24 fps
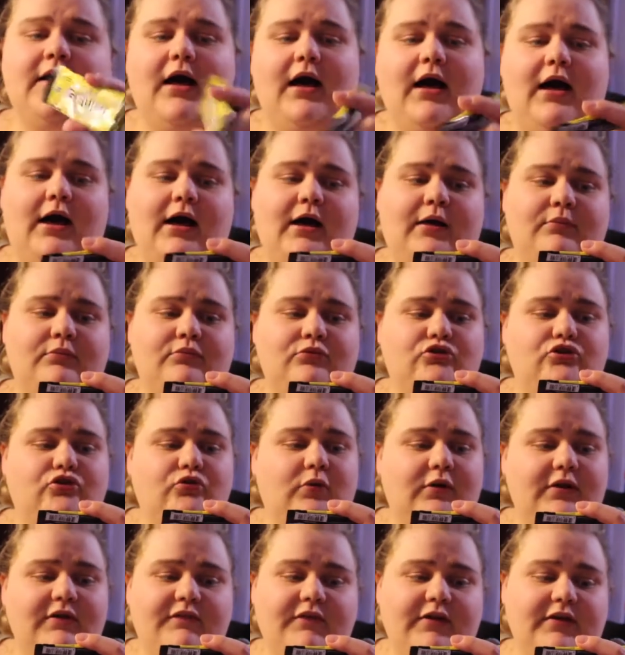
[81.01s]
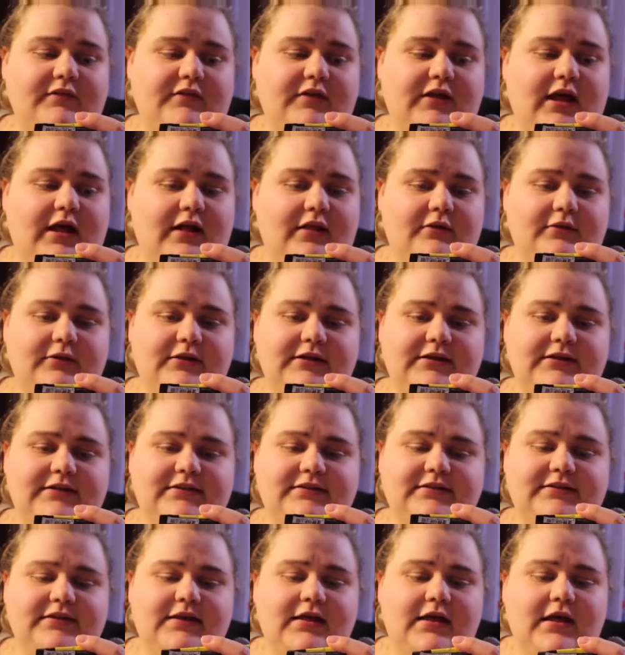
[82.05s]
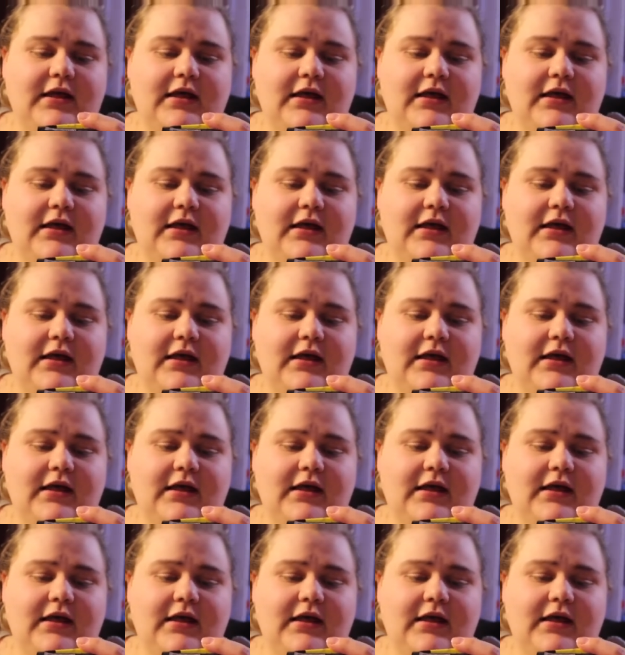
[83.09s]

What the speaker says: 25 calories,